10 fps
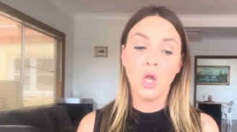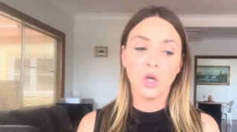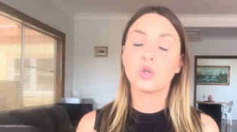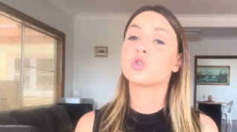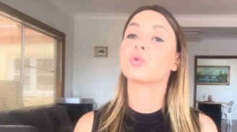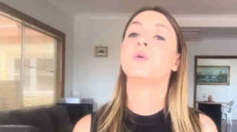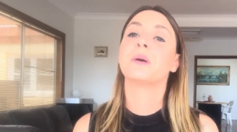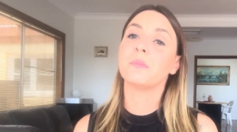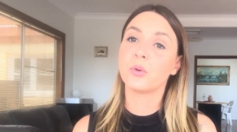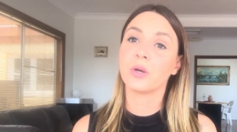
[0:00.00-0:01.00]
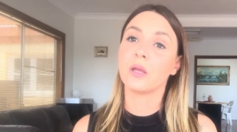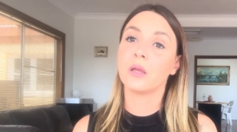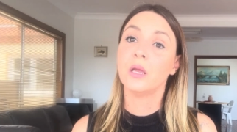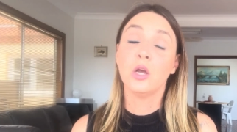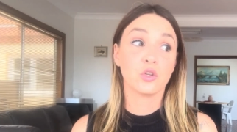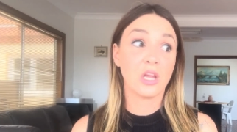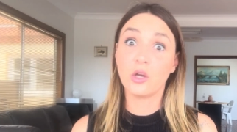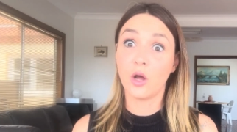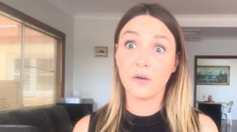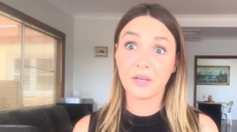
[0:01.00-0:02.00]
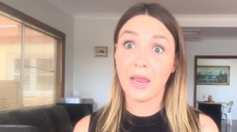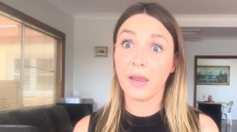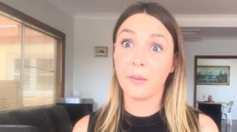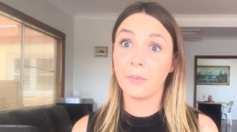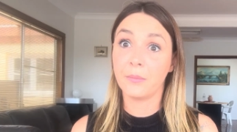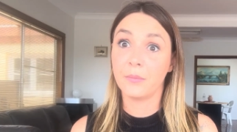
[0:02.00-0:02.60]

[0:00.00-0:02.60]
control my body, because I loved ham.